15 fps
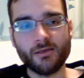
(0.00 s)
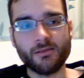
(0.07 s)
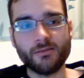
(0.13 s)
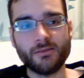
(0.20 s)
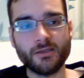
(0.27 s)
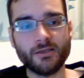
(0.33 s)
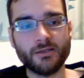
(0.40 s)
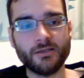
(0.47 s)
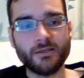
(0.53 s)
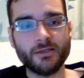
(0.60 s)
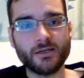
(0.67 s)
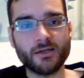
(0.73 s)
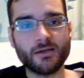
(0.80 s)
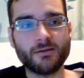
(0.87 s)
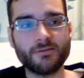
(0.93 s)
the
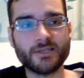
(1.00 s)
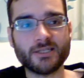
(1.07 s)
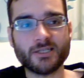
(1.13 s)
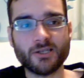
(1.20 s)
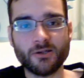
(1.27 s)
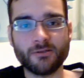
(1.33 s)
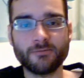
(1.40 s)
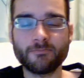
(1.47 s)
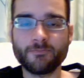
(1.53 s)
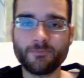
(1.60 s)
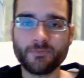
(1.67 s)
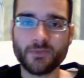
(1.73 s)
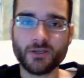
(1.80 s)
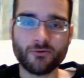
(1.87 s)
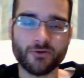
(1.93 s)
son
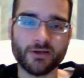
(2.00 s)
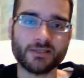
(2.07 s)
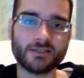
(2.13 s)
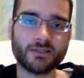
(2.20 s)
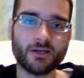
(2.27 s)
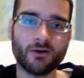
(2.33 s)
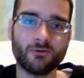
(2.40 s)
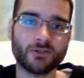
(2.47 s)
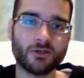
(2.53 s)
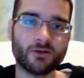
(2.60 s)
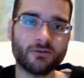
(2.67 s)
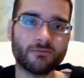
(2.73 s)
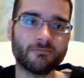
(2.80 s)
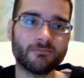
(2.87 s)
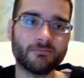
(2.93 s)
Chris goes
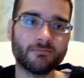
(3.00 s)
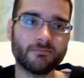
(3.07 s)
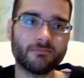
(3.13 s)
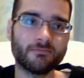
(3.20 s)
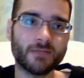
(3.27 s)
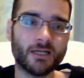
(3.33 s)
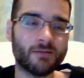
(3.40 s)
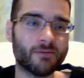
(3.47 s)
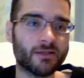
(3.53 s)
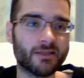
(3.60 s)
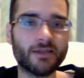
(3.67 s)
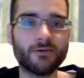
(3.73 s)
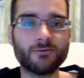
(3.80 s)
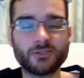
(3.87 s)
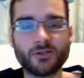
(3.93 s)
on a
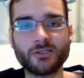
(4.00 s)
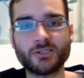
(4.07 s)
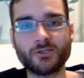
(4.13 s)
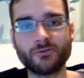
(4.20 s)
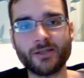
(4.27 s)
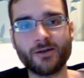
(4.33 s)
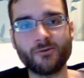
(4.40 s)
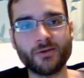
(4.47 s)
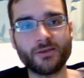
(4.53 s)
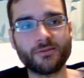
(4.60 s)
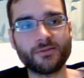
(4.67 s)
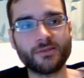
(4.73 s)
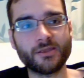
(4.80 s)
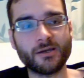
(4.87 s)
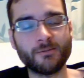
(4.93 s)
date or starts going out
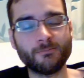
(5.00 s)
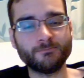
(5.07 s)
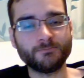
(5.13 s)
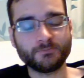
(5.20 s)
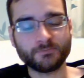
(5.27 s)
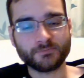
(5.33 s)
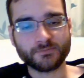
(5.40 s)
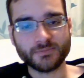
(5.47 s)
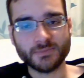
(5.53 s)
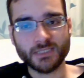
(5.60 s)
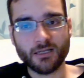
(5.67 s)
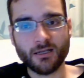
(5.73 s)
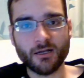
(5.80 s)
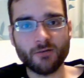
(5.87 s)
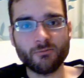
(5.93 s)
with
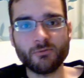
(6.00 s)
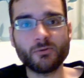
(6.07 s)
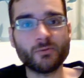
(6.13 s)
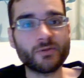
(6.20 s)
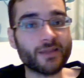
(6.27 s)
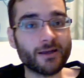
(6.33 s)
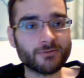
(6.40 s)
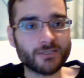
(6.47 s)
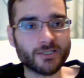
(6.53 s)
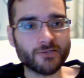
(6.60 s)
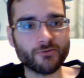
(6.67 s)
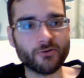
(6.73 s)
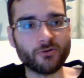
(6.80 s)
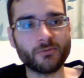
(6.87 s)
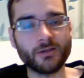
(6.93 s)
a woman with Down
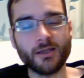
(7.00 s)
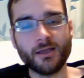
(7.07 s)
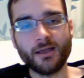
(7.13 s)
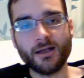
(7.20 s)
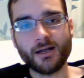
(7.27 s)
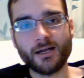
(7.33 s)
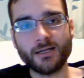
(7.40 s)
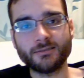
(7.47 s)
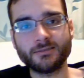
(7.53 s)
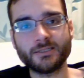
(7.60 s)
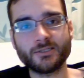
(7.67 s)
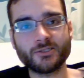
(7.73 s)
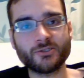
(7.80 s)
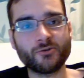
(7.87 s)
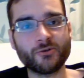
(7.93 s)
syndrome, and
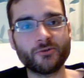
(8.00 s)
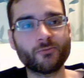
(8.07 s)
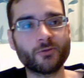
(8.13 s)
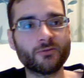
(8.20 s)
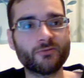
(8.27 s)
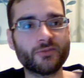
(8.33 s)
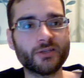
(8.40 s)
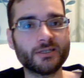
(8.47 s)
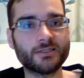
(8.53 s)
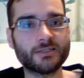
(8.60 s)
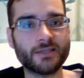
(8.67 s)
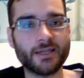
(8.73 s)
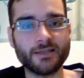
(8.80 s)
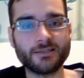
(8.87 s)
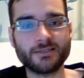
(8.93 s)
it's during one of these
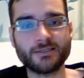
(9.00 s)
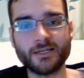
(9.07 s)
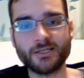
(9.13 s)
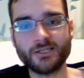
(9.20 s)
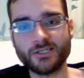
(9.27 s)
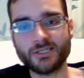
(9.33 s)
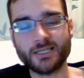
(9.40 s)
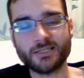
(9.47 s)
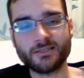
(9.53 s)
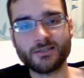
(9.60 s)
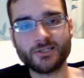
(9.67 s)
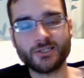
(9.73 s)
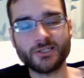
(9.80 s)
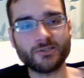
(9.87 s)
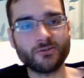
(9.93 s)
dates that she says that
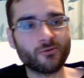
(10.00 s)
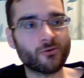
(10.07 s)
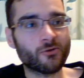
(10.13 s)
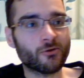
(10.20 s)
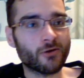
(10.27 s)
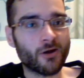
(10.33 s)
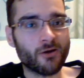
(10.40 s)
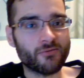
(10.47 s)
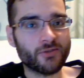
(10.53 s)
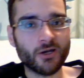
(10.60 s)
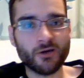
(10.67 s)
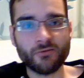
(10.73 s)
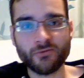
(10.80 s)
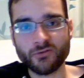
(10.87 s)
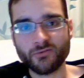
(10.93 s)
she is the daughter of the
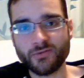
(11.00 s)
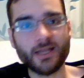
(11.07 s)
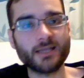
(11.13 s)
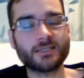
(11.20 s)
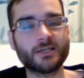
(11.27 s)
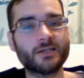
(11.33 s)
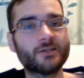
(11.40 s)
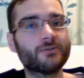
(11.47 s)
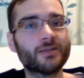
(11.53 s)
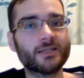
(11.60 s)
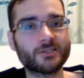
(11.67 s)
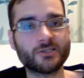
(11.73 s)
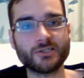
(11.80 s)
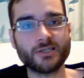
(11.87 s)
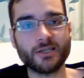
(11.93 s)
governor of Alaska. That's
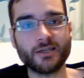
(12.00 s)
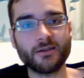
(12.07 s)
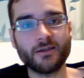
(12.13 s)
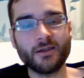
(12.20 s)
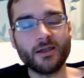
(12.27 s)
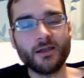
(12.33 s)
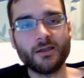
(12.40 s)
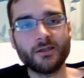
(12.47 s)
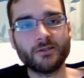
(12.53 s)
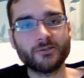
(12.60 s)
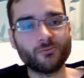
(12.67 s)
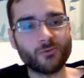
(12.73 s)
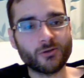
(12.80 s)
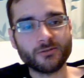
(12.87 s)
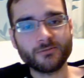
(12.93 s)
just it.
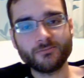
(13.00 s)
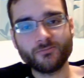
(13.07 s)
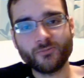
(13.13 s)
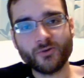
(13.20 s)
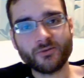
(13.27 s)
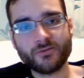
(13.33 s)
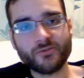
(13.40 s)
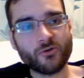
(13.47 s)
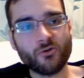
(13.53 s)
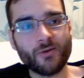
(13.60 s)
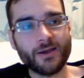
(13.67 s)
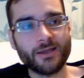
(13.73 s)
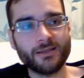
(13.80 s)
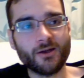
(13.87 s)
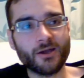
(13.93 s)
One
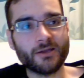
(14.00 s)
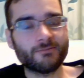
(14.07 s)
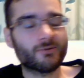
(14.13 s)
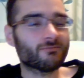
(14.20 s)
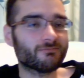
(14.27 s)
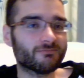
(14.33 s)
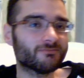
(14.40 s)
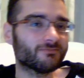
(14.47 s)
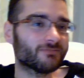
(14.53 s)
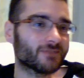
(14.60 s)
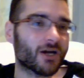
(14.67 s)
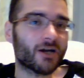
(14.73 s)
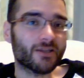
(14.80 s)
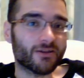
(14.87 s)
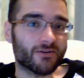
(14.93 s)
throwaway line, not
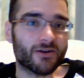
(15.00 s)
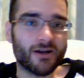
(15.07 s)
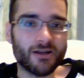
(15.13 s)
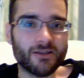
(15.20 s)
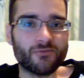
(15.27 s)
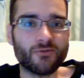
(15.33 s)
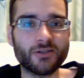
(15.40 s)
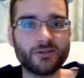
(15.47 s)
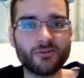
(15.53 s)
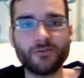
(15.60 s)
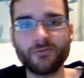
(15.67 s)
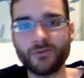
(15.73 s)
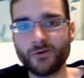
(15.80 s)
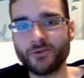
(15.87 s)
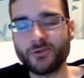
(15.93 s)
kind of funny,
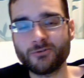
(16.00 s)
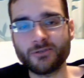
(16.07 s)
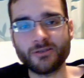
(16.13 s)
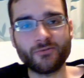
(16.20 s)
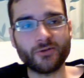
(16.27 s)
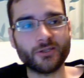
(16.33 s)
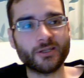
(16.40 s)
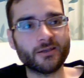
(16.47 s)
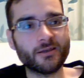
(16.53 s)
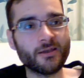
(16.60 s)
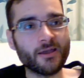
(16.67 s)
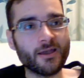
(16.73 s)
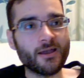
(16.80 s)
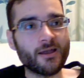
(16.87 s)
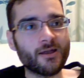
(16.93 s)
not hugely funny,
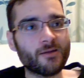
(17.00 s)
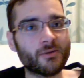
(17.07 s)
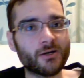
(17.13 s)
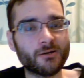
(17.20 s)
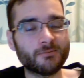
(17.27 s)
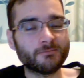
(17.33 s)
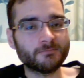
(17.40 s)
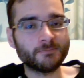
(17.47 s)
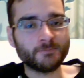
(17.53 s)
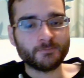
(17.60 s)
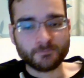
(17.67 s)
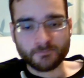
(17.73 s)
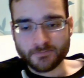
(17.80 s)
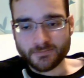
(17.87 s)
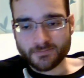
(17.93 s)
but
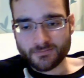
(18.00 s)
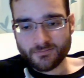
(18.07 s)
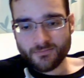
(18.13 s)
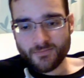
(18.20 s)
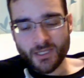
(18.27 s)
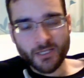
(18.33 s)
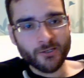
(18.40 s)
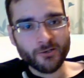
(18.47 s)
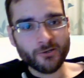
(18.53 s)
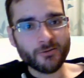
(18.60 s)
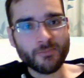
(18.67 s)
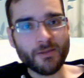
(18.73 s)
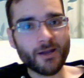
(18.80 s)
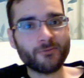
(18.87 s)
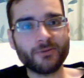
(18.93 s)

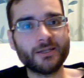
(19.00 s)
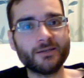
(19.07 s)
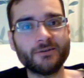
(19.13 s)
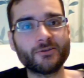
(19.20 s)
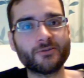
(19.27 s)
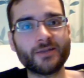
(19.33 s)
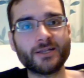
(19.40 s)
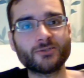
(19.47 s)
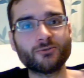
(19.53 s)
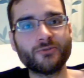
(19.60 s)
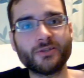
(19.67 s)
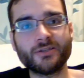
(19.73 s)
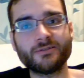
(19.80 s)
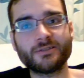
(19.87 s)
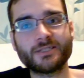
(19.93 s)
apparently, that's all
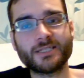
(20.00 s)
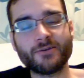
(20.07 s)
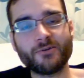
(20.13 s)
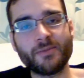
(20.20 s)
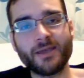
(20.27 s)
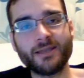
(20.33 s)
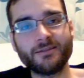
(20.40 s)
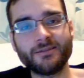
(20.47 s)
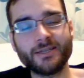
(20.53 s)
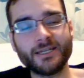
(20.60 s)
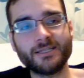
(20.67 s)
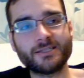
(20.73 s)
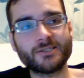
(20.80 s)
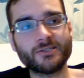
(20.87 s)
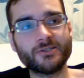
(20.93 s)
that Sarah Palin
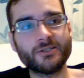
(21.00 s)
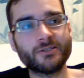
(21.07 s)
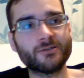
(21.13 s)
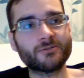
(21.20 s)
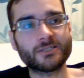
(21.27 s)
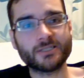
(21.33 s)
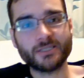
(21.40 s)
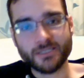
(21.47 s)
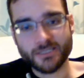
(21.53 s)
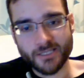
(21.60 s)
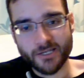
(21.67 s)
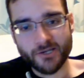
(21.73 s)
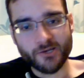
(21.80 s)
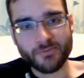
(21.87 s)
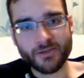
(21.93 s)
needs to,
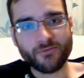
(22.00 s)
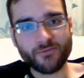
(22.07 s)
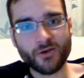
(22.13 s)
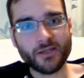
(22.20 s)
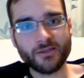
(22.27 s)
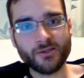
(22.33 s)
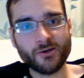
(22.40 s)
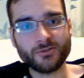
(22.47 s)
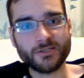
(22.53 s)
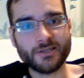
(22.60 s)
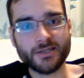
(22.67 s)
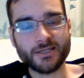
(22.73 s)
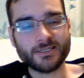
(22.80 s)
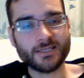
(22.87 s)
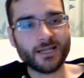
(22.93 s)
stick her big fucking nose in
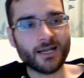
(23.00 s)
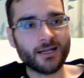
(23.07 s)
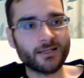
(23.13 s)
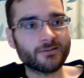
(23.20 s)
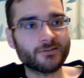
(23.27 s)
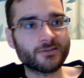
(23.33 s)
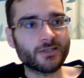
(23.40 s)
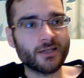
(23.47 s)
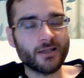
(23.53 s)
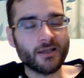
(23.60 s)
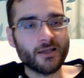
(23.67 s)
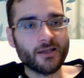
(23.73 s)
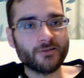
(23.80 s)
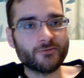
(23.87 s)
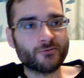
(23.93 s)
this and
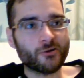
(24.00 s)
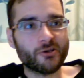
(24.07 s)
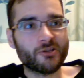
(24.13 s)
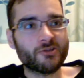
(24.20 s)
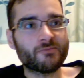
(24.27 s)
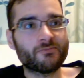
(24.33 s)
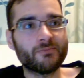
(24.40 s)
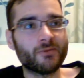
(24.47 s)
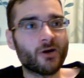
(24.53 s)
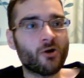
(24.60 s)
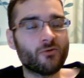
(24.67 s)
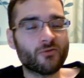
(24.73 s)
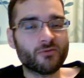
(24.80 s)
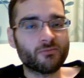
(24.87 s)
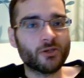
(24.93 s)
try to
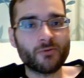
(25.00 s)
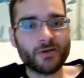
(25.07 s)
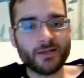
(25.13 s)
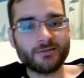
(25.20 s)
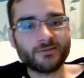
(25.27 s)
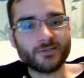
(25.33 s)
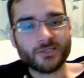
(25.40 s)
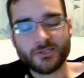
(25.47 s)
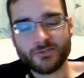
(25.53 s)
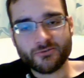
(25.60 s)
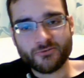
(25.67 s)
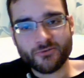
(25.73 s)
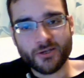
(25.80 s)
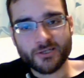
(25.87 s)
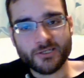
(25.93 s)
overblow it and just
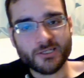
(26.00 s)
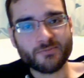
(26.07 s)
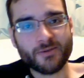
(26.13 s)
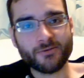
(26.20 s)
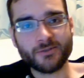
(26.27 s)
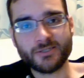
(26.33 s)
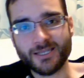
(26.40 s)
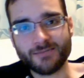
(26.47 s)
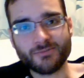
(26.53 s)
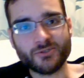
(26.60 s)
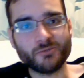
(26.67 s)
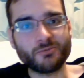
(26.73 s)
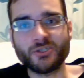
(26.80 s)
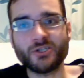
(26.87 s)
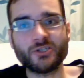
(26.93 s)
tries to spout the same
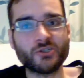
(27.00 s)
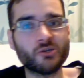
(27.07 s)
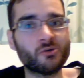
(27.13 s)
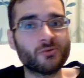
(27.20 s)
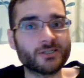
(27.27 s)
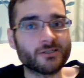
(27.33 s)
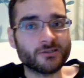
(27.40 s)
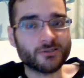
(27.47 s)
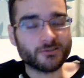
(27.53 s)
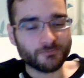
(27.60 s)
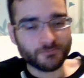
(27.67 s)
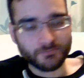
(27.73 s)
stupid shit she always does.